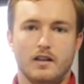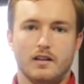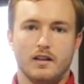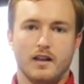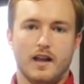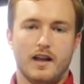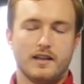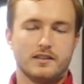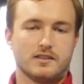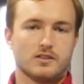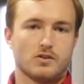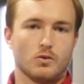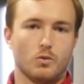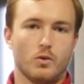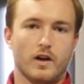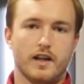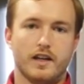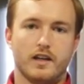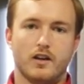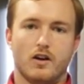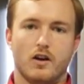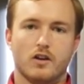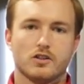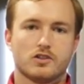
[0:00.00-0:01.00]
Lightens the
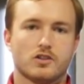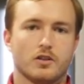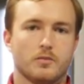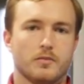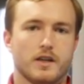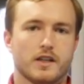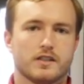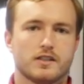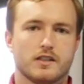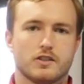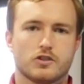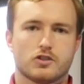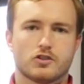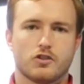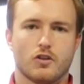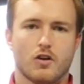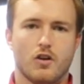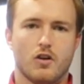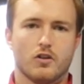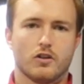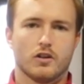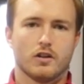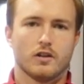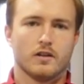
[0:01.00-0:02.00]
weight, also makes it
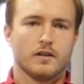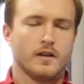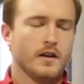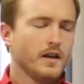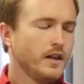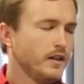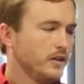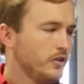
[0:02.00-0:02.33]
stronger.